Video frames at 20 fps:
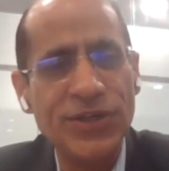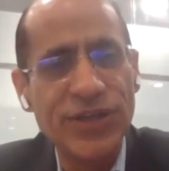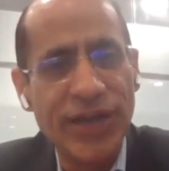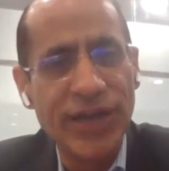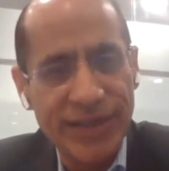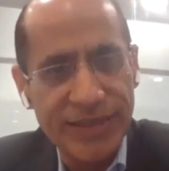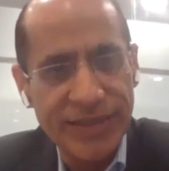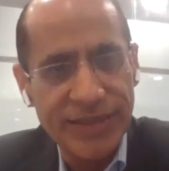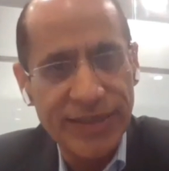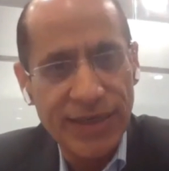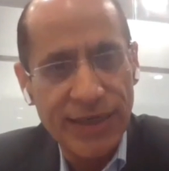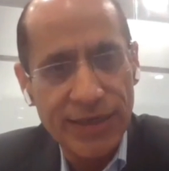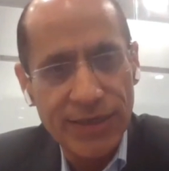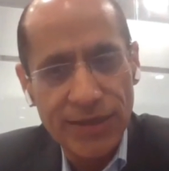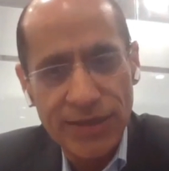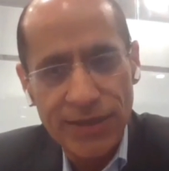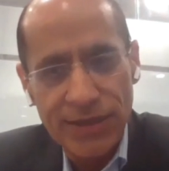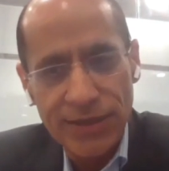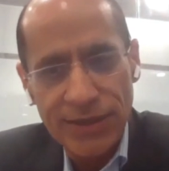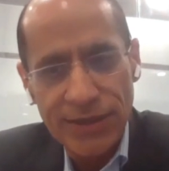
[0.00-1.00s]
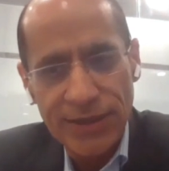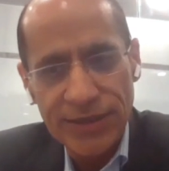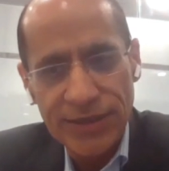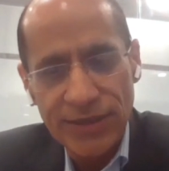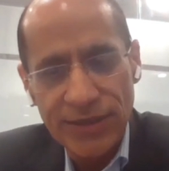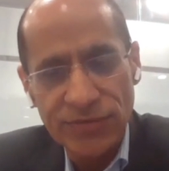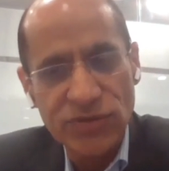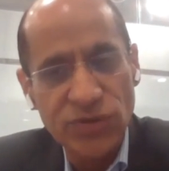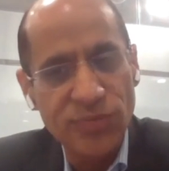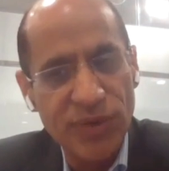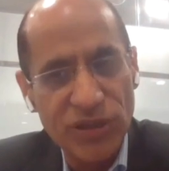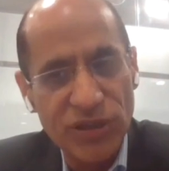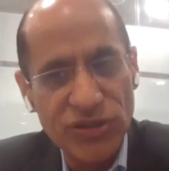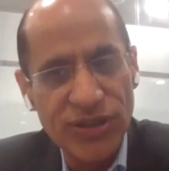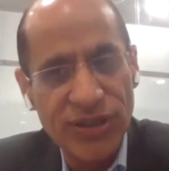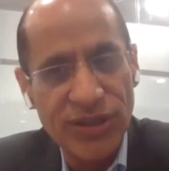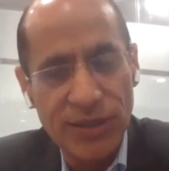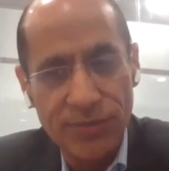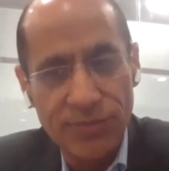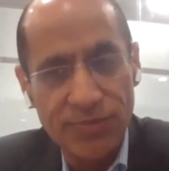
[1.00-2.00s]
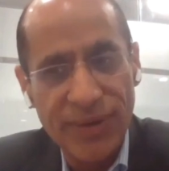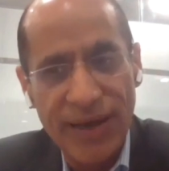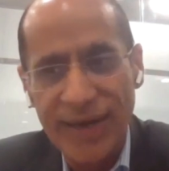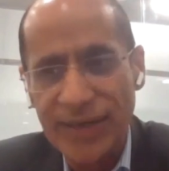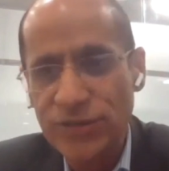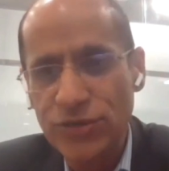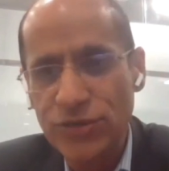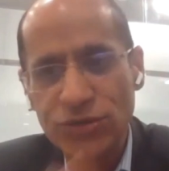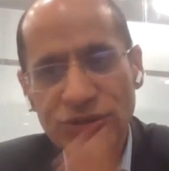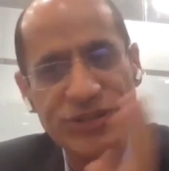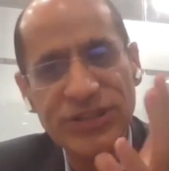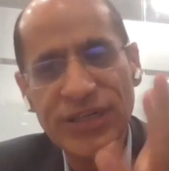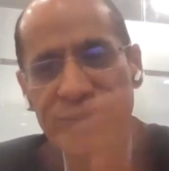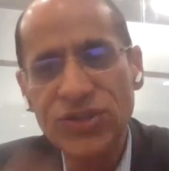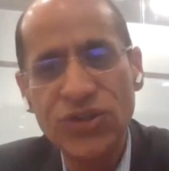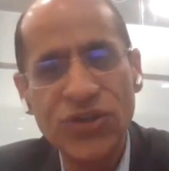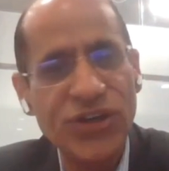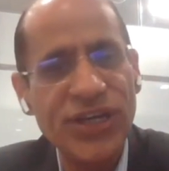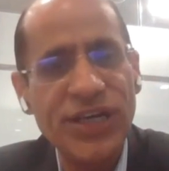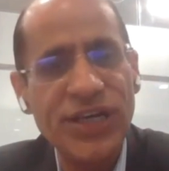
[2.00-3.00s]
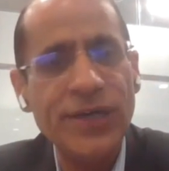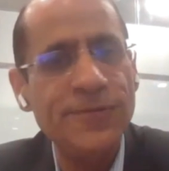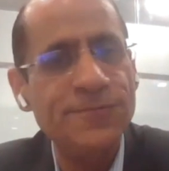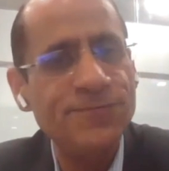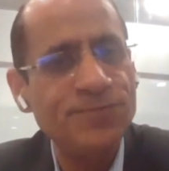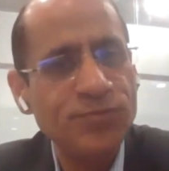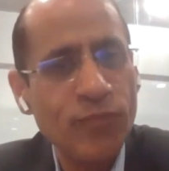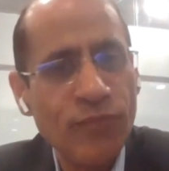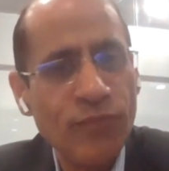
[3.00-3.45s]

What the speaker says: criteria in terms of measuring impact. So these are three